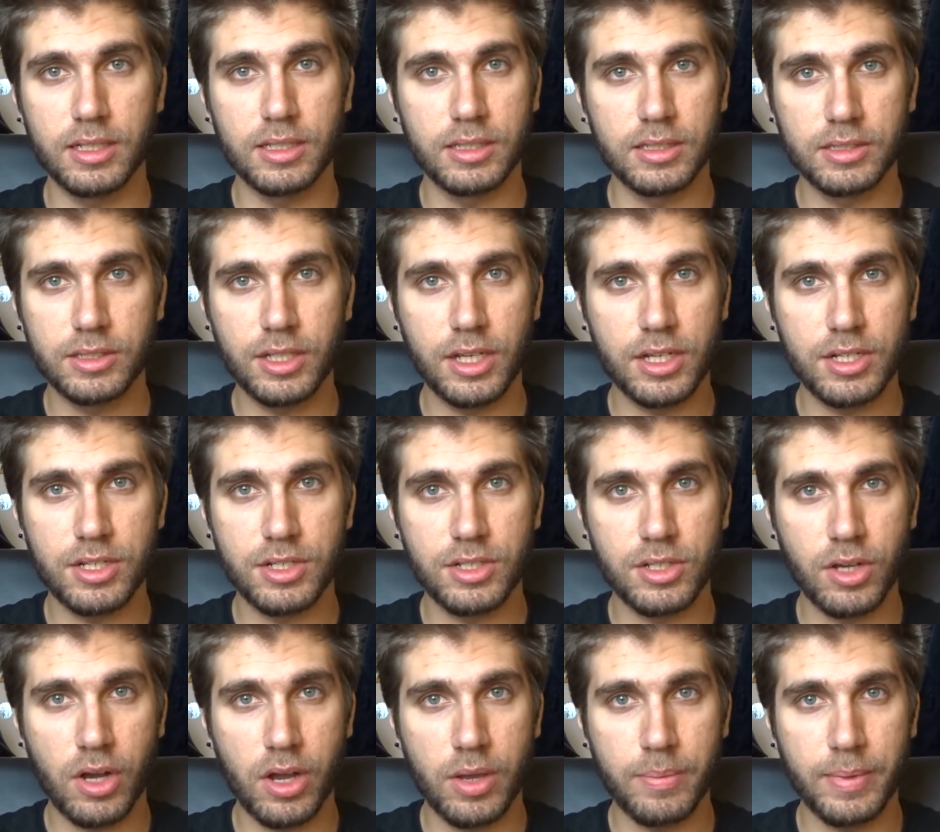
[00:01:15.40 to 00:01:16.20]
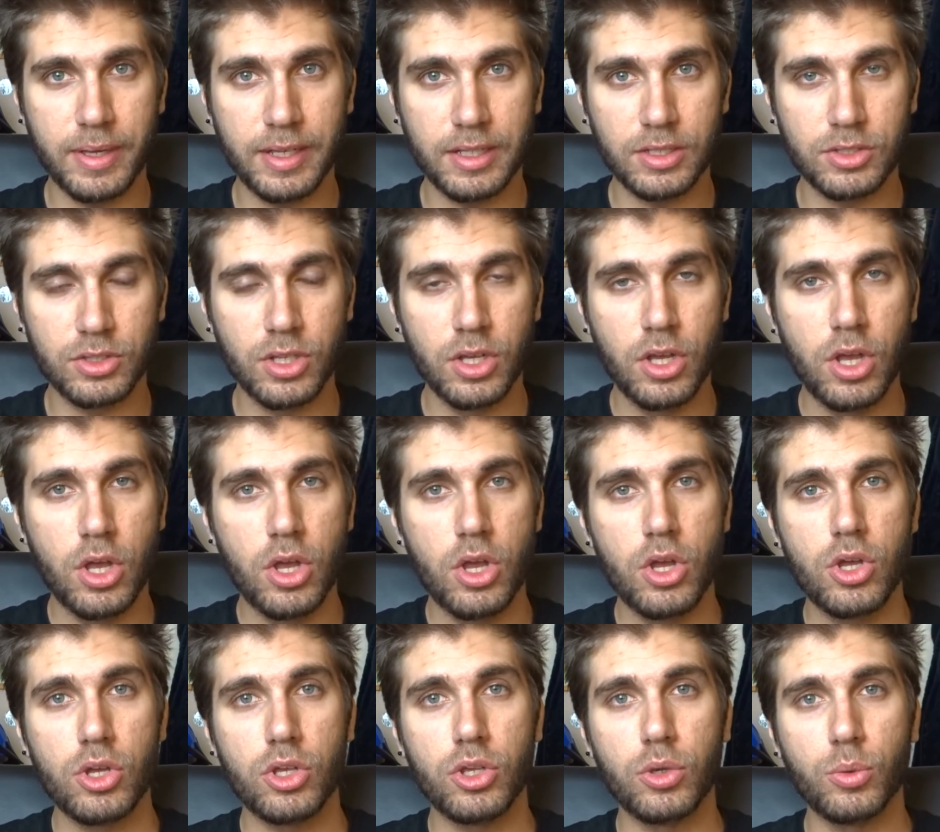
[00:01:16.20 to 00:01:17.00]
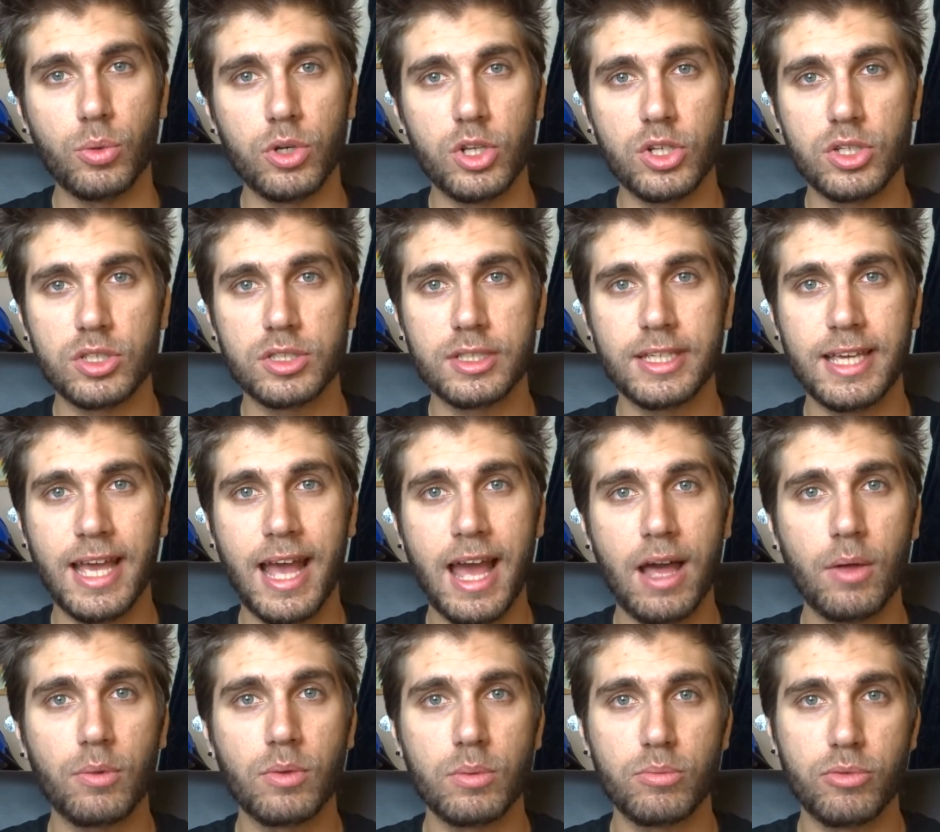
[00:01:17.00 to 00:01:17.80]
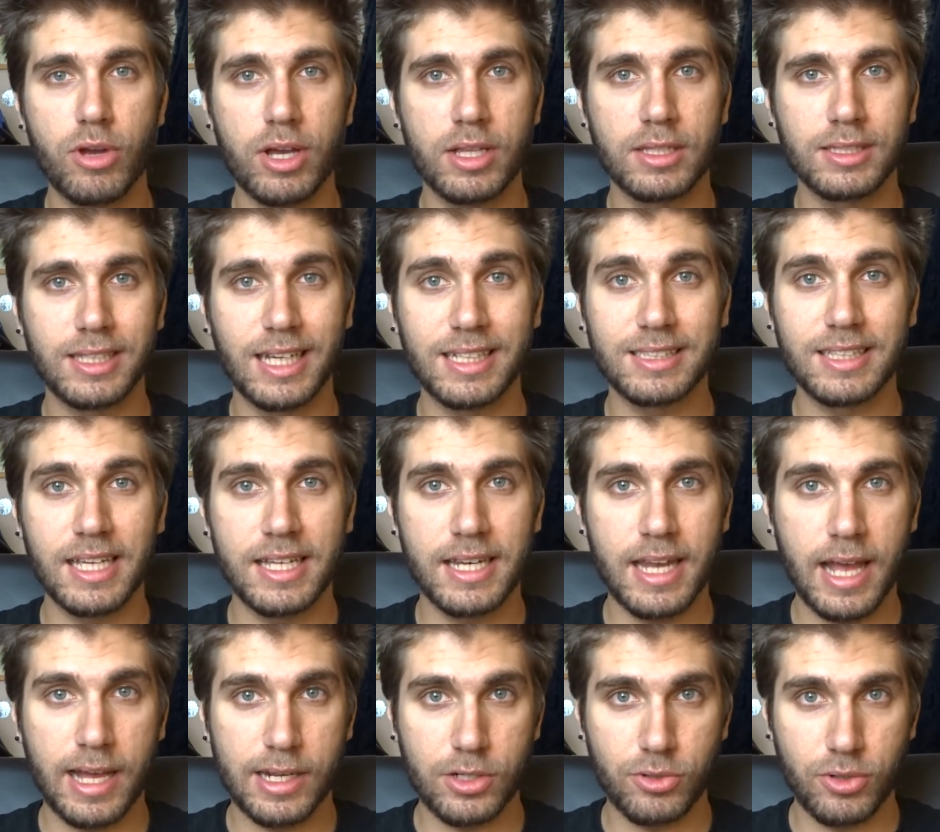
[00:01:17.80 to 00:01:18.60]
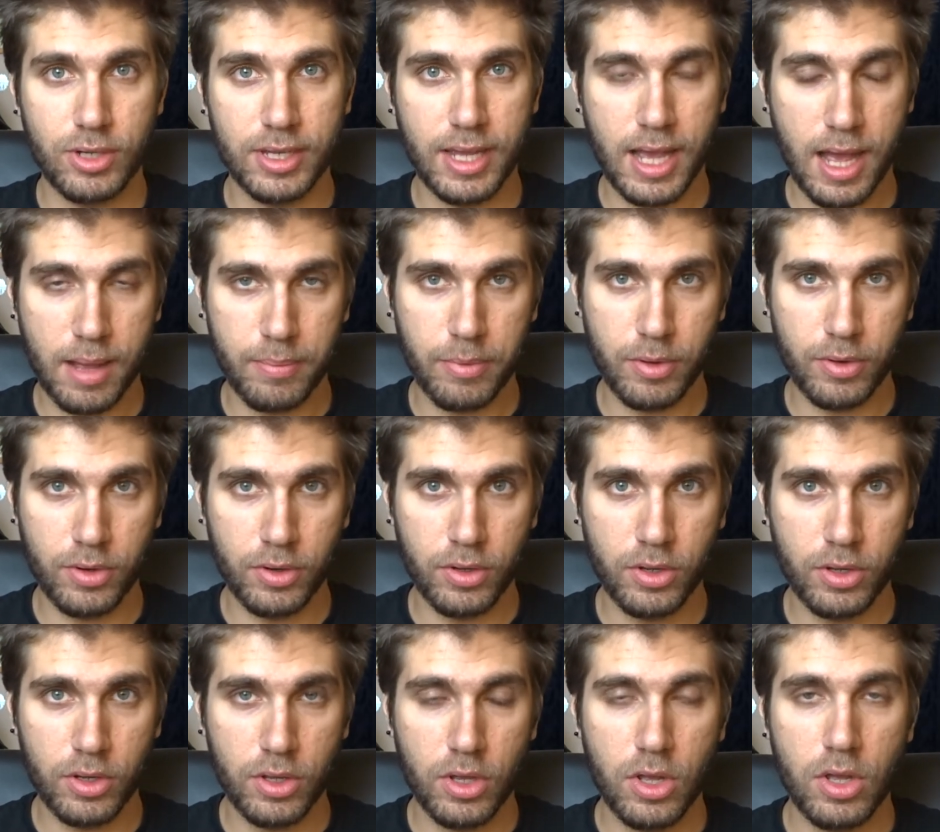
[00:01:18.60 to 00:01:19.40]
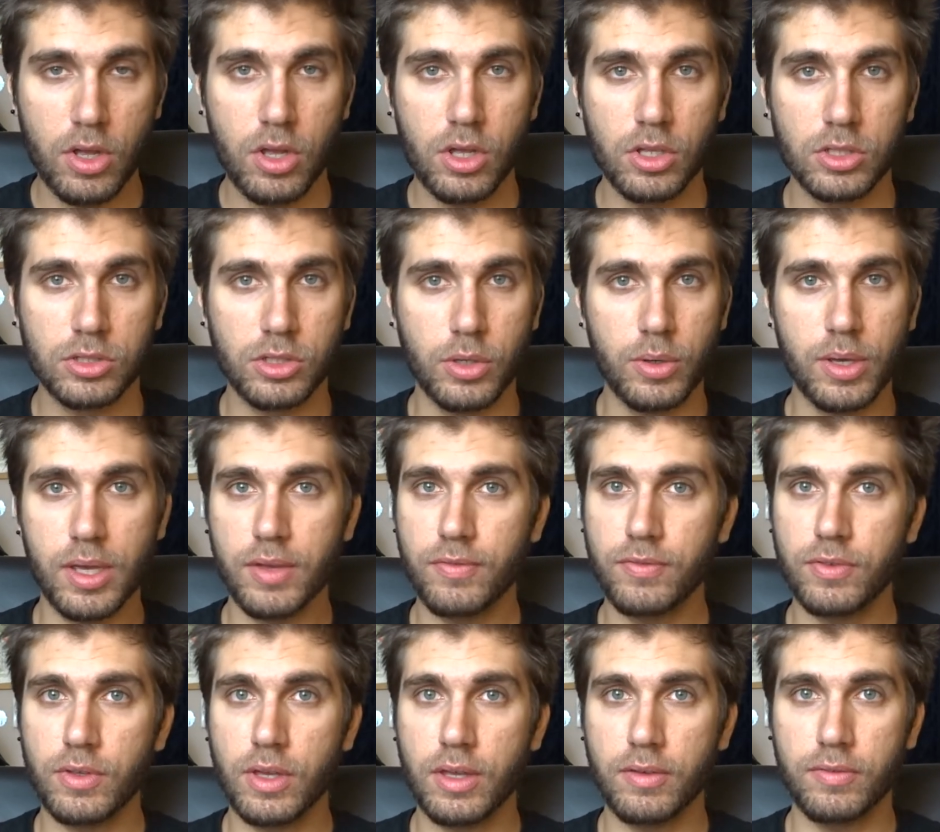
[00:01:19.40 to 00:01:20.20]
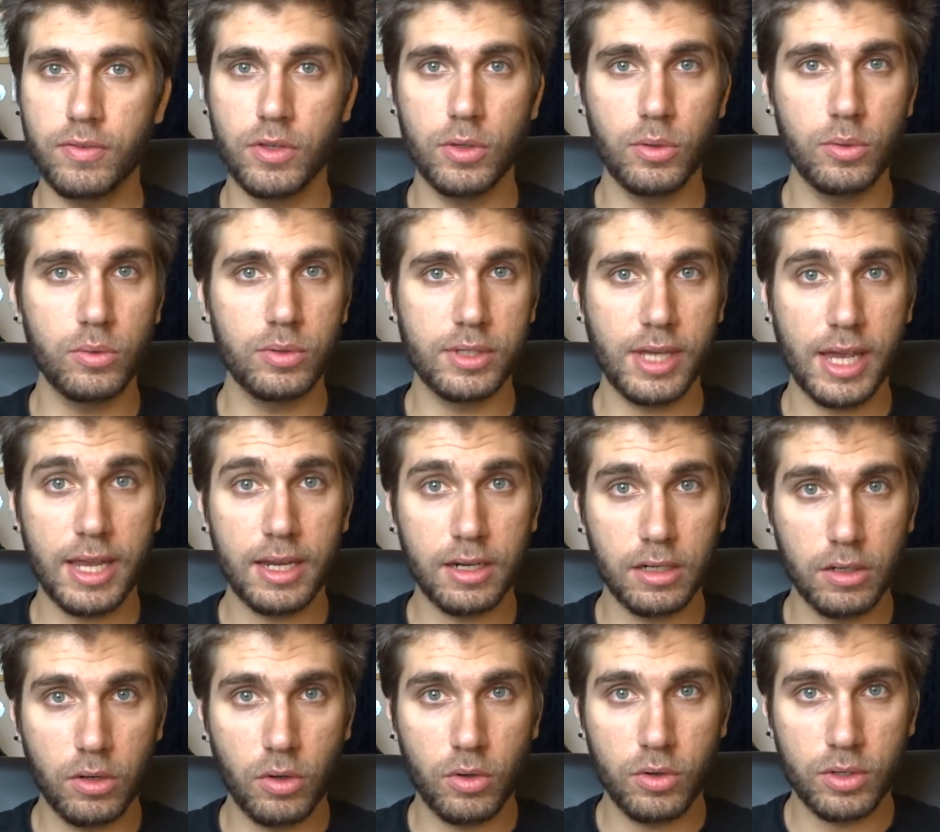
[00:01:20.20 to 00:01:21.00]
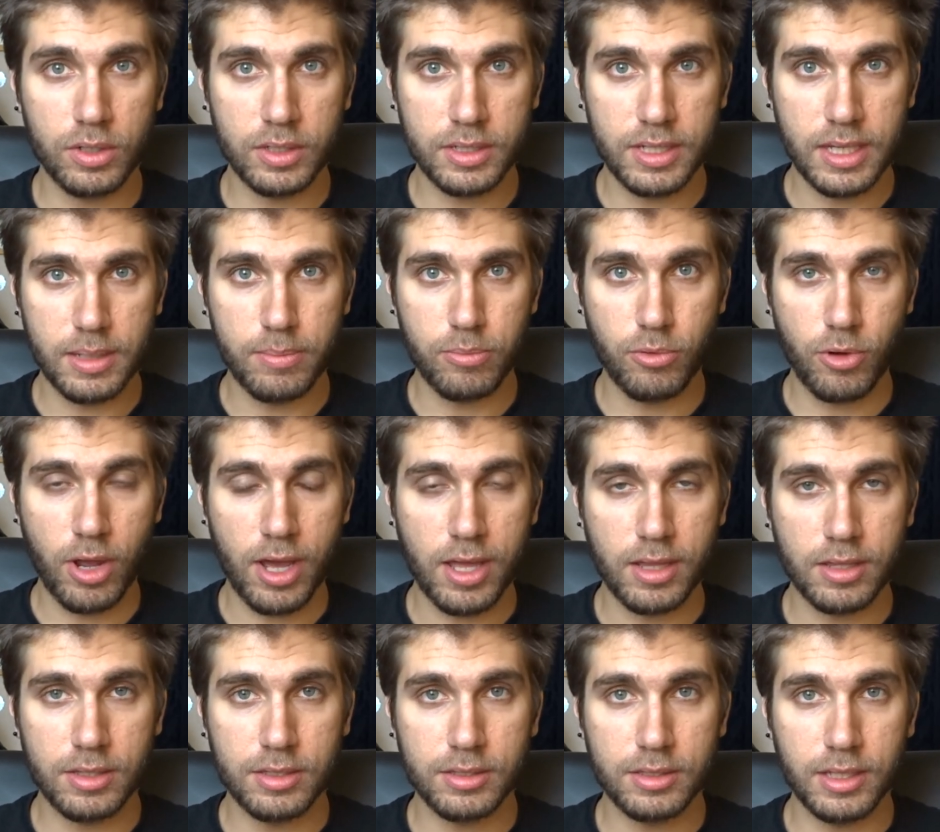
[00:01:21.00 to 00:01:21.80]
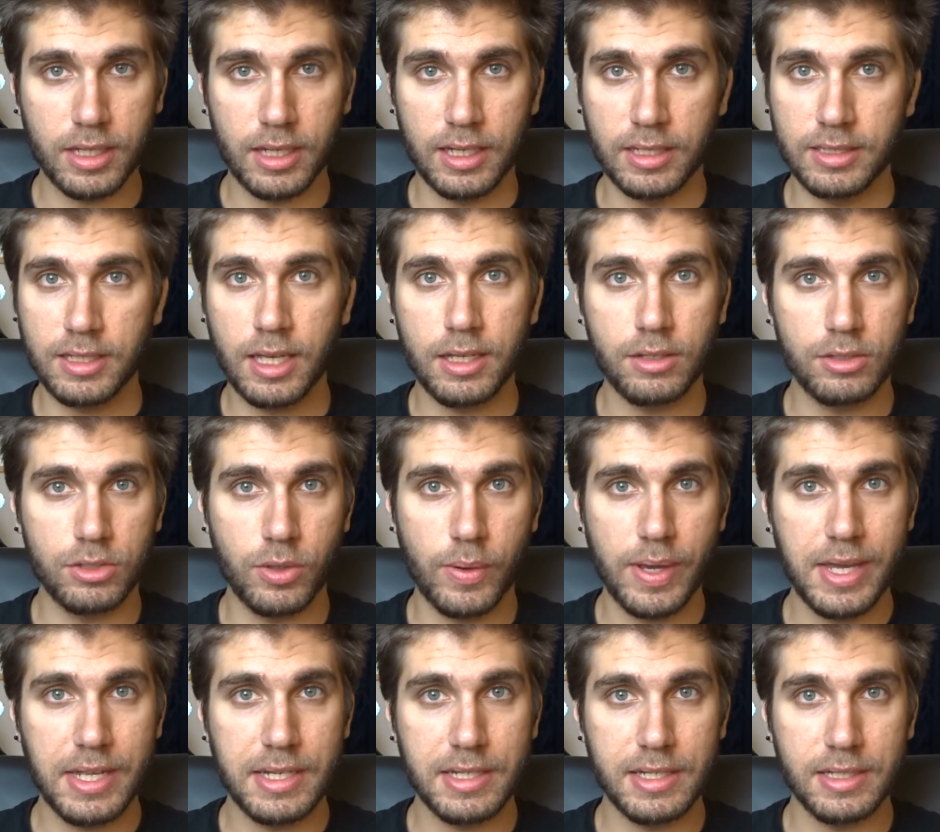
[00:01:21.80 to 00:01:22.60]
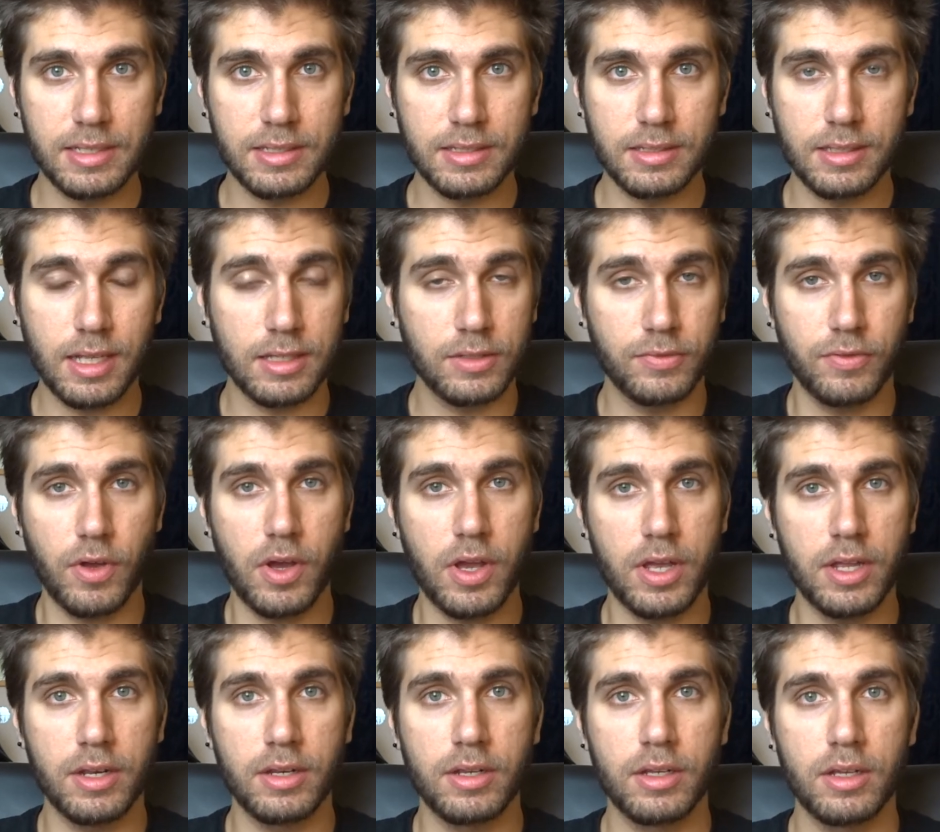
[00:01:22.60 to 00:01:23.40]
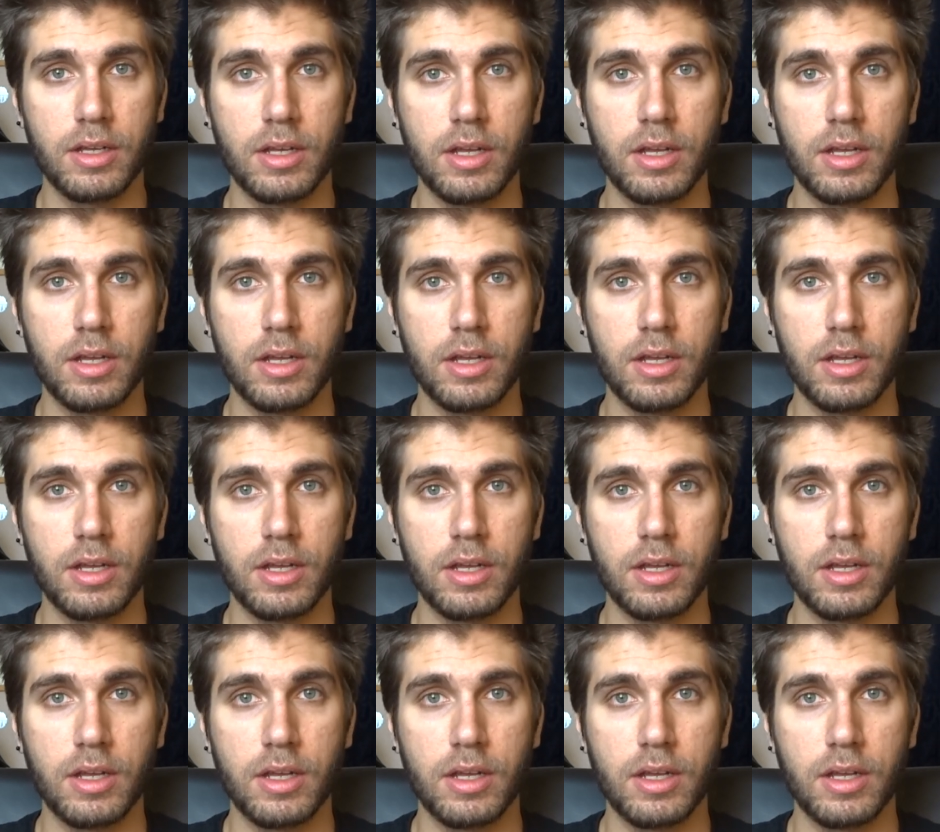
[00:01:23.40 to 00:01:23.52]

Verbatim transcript: certain timings. You want to just count the breaths as they naturally happen. So if you take long, deep breaths and it takes you ages, that's fine.